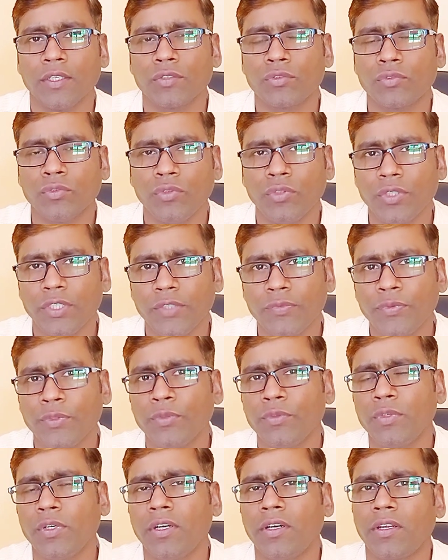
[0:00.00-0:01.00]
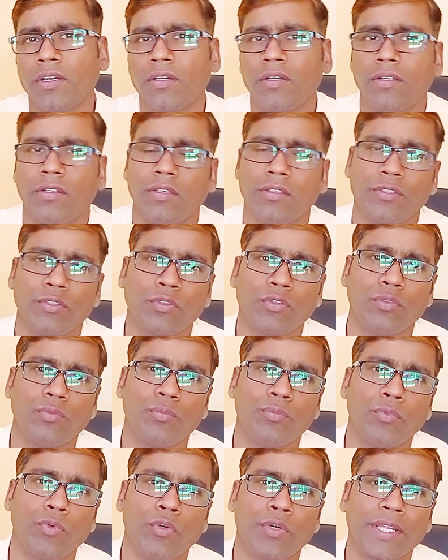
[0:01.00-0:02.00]
So if you are
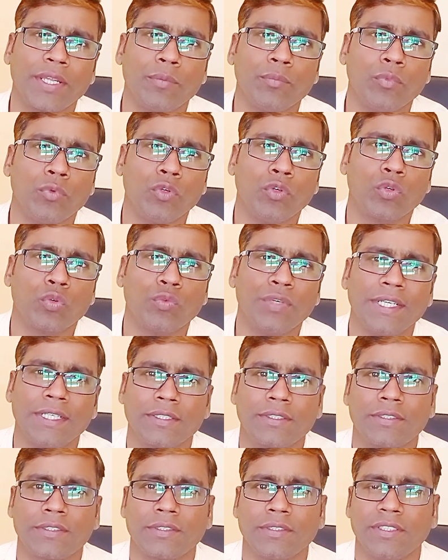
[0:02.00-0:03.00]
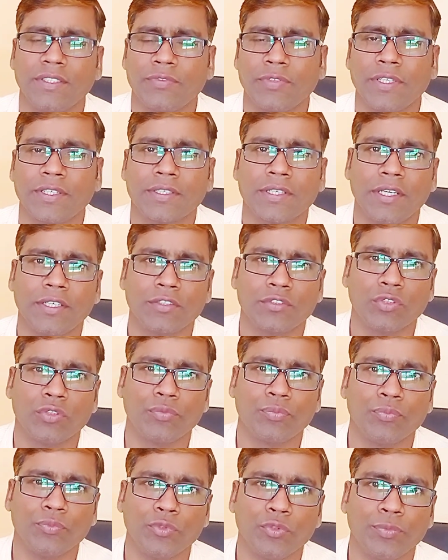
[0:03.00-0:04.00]
more and more watch different kinds
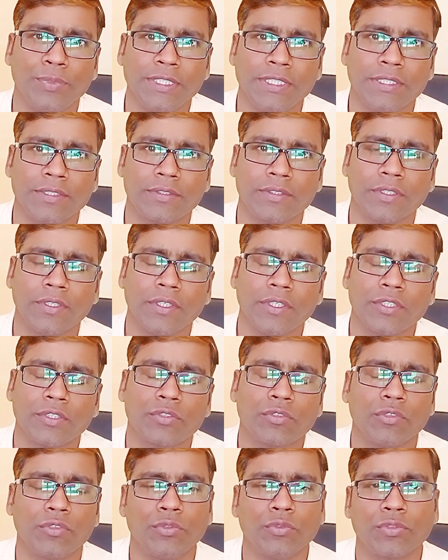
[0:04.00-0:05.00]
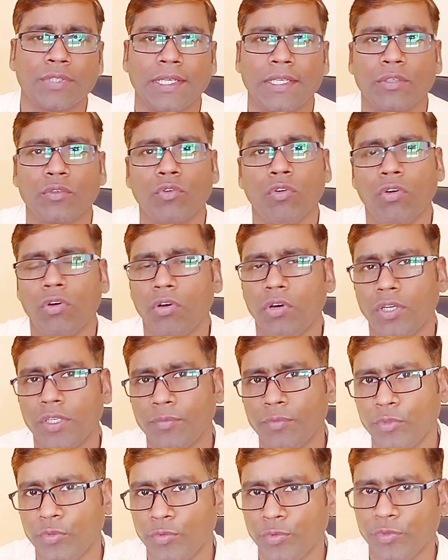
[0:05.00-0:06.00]
of movies, so you can go
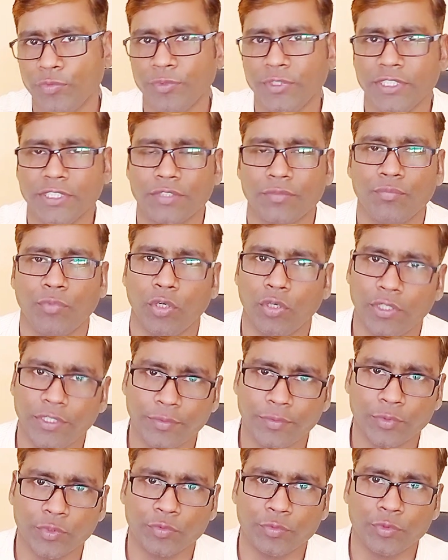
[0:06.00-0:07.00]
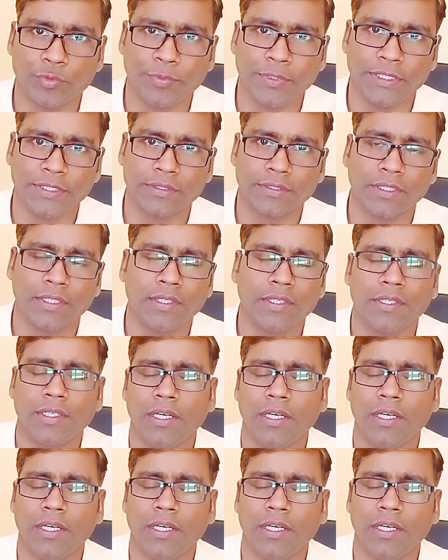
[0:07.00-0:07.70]
Hollywood movies, Bollywood movies,